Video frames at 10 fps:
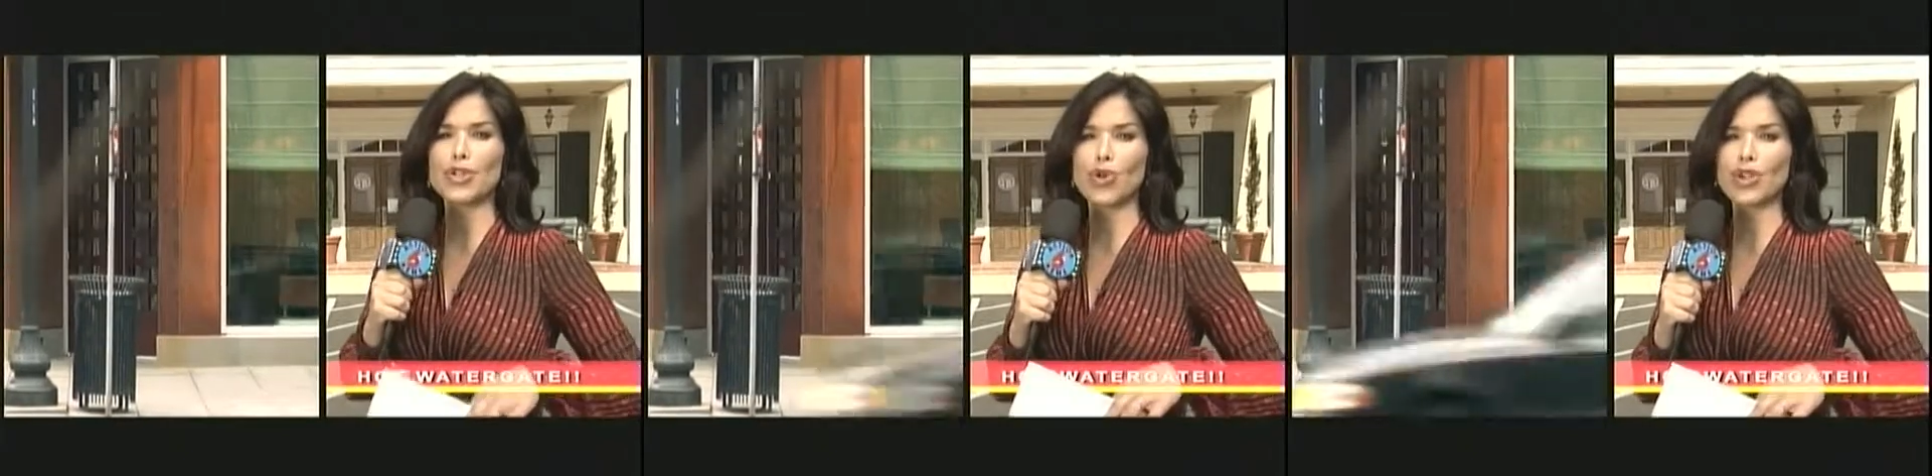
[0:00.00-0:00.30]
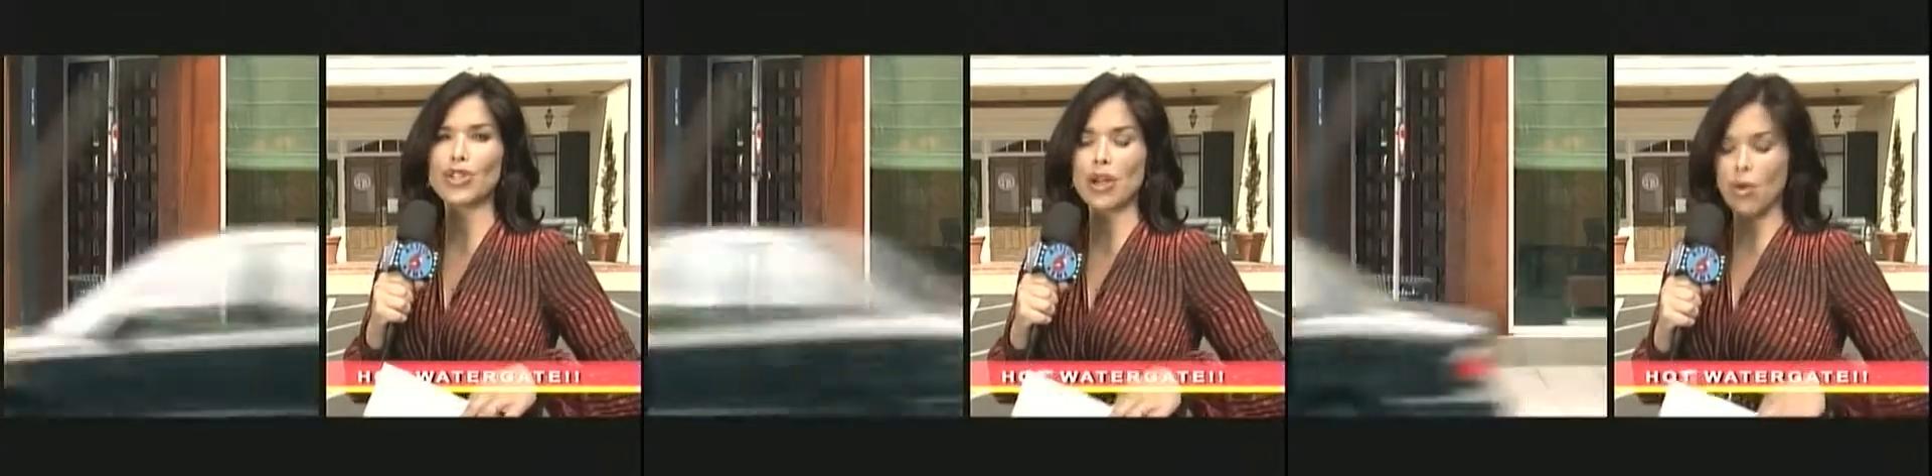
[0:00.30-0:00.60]

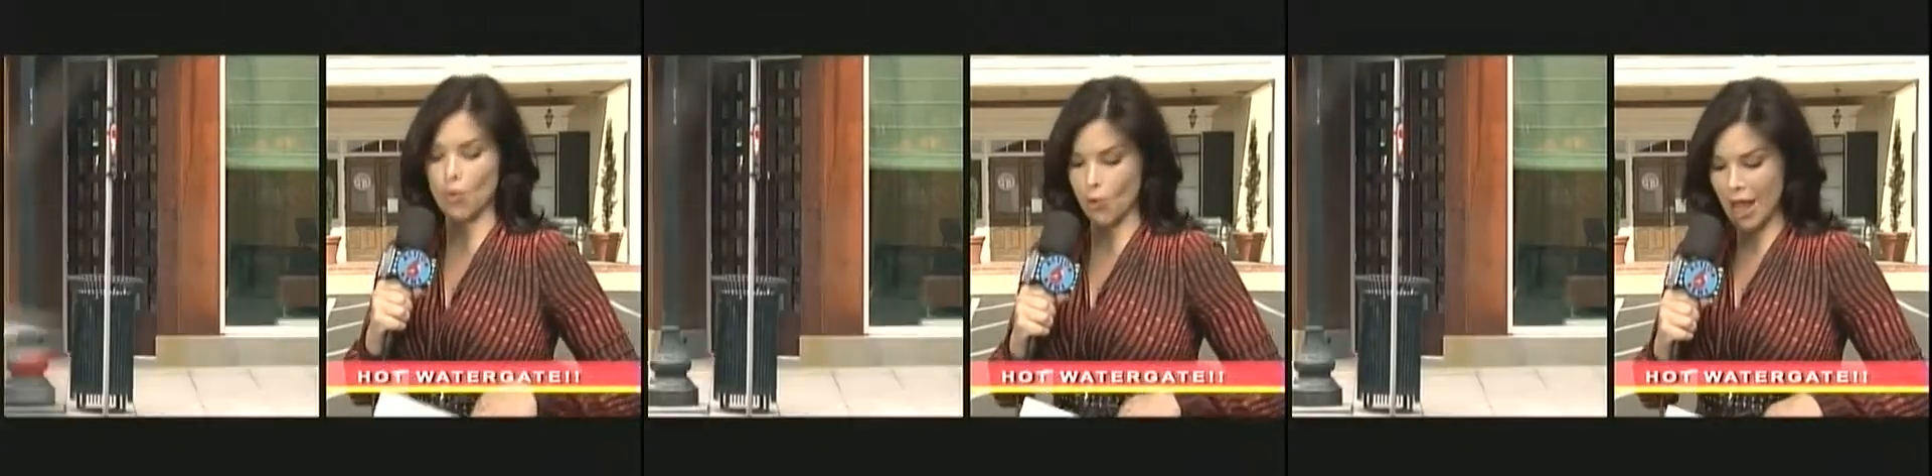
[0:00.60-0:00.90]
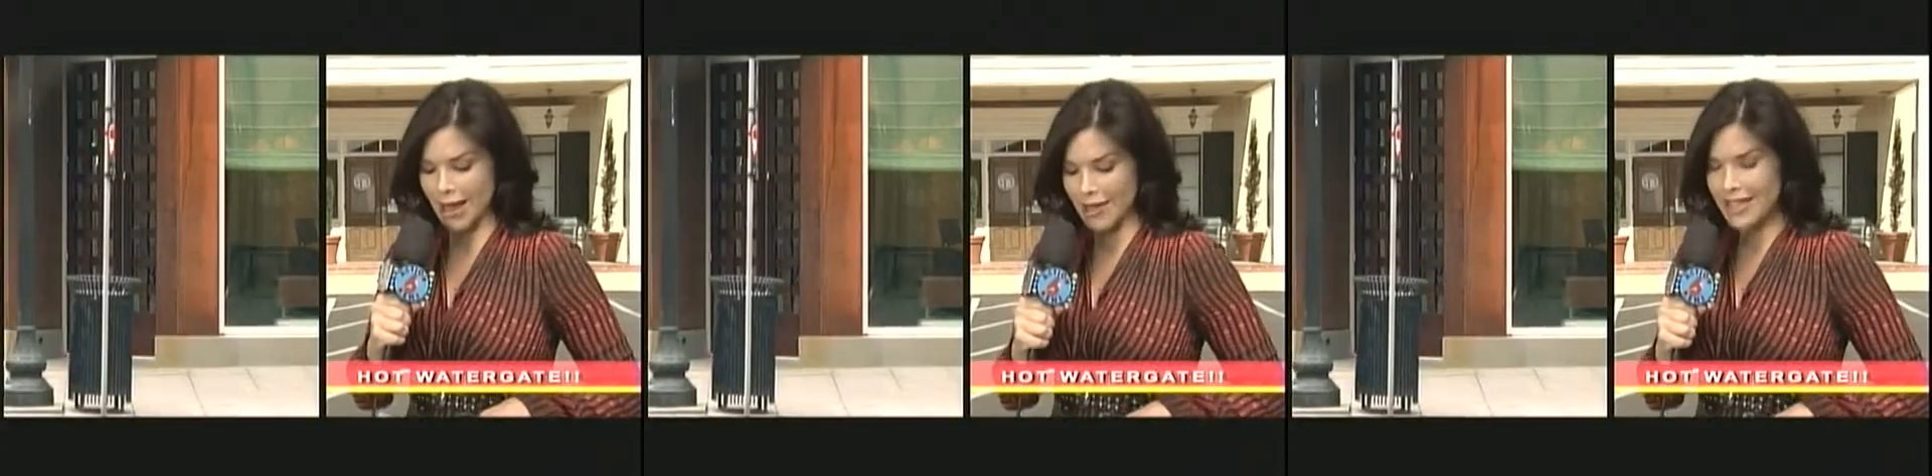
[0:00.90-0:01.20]
torso,
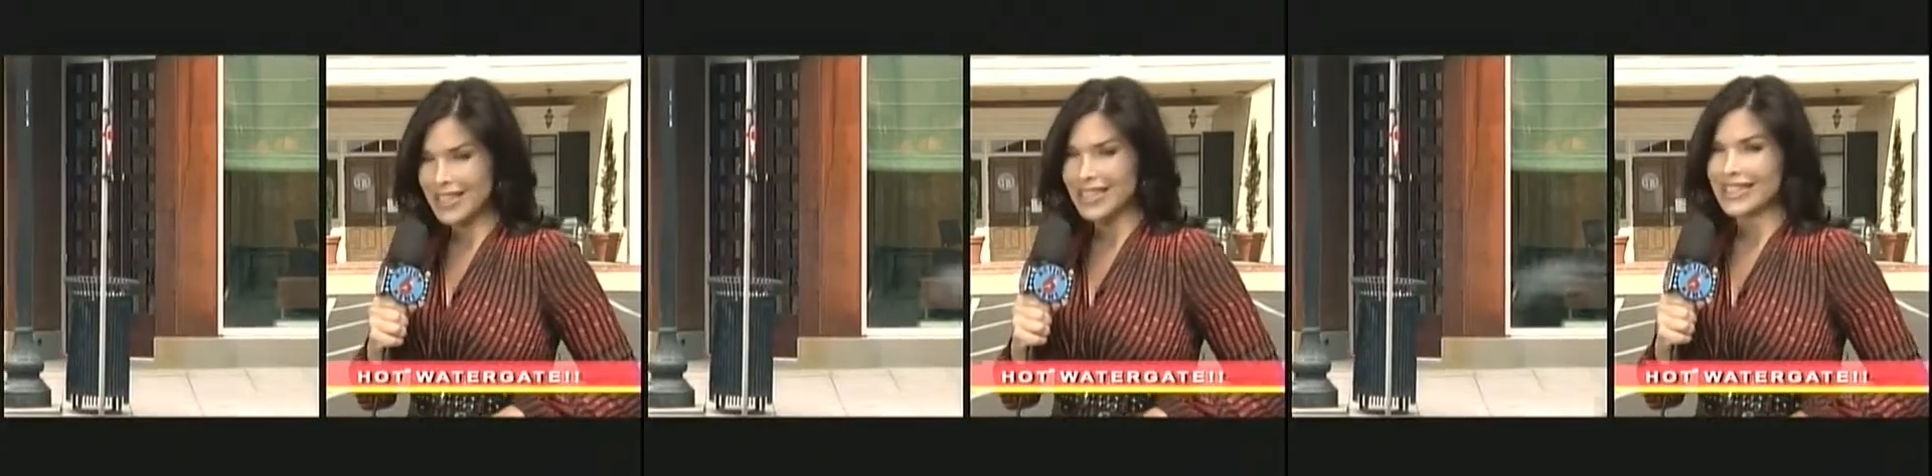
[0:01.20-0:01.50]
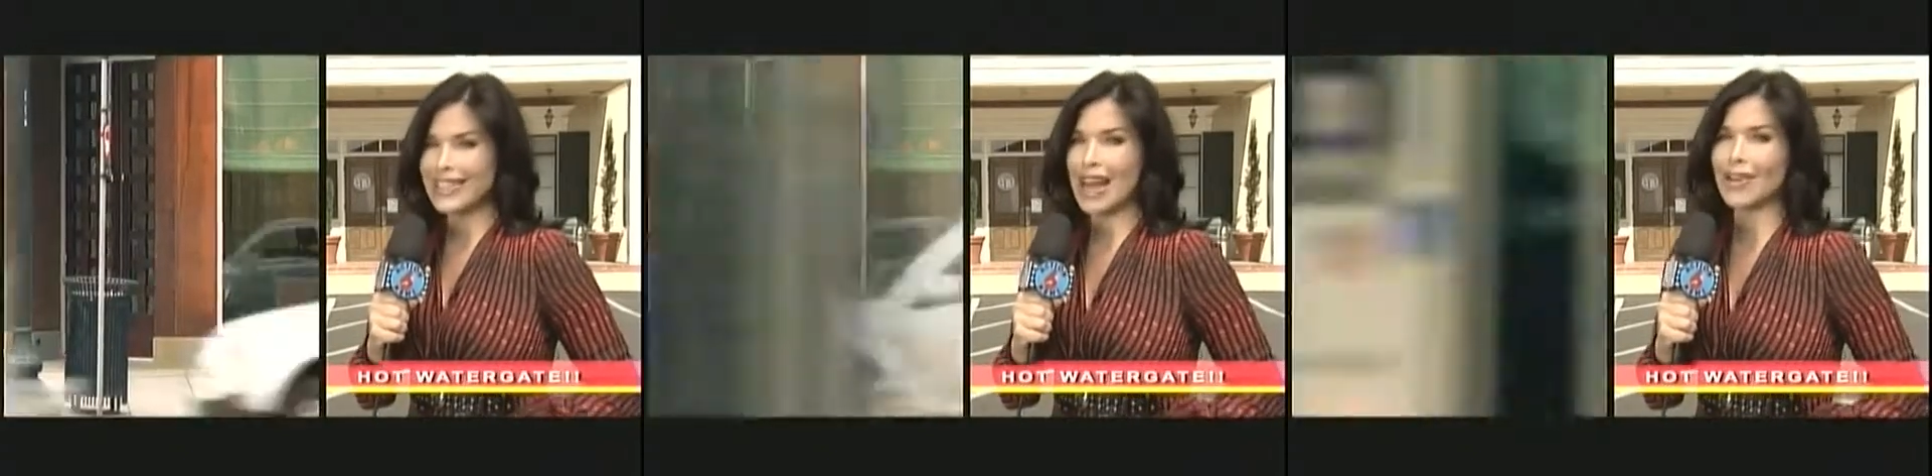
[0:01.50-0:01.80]
well,
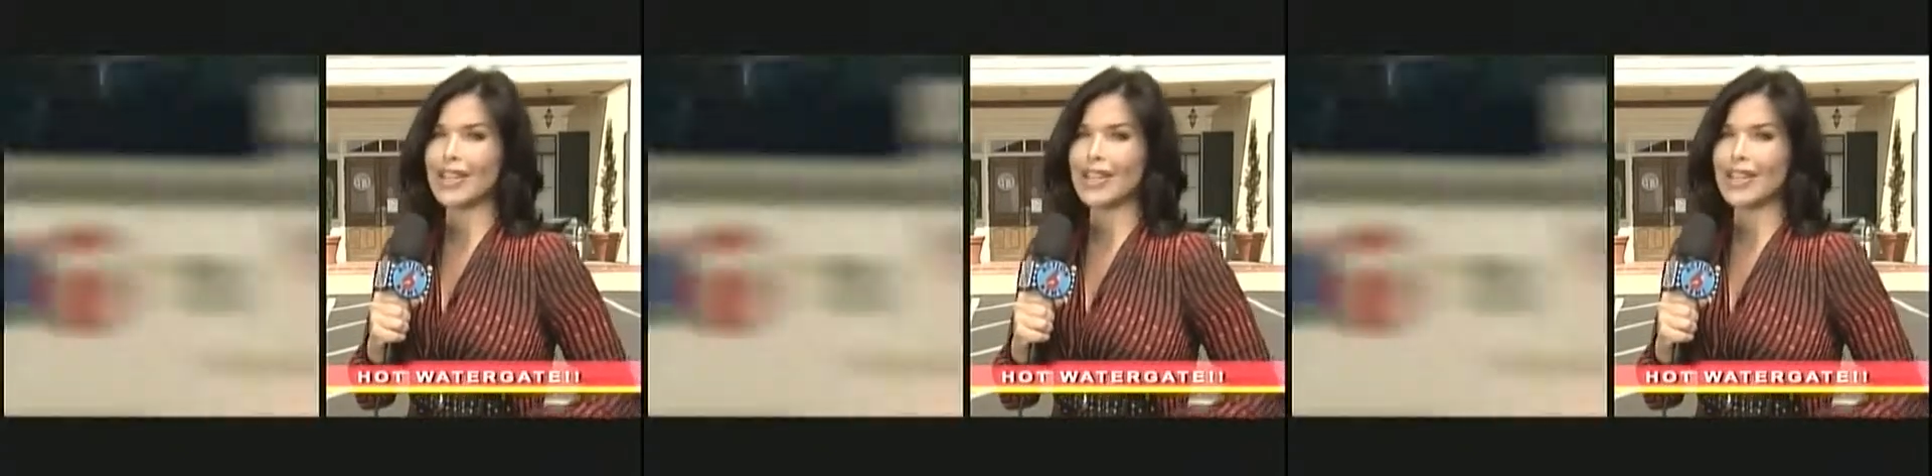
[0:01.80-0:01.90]
down to